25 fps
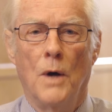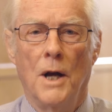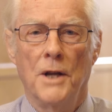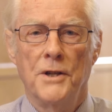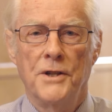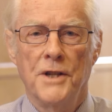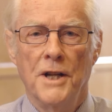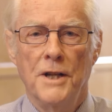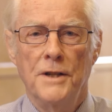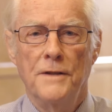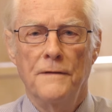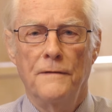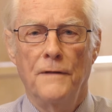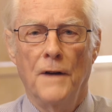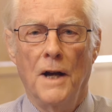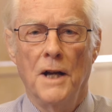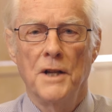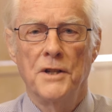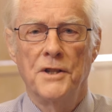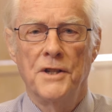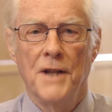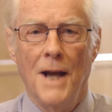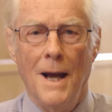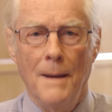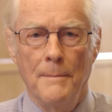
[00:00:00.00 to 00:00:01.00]
identify
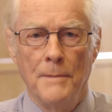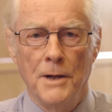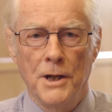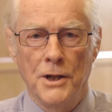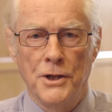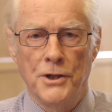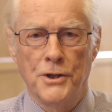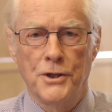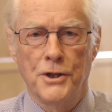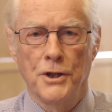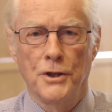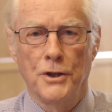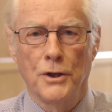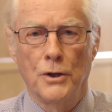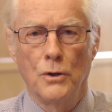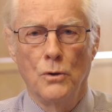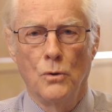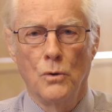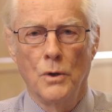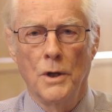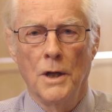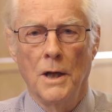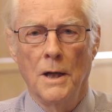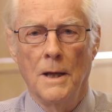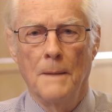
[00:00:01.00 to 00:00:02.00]
damage to the
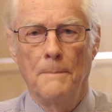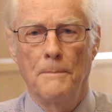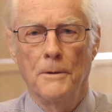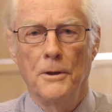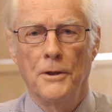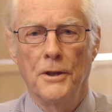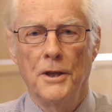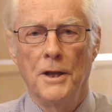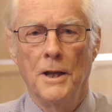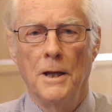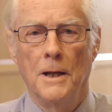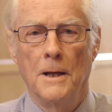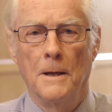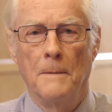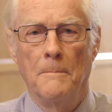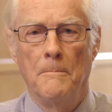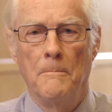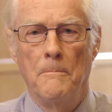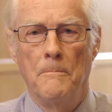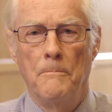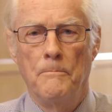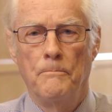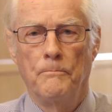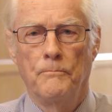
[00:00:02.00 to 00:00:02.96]
corneal epithelium.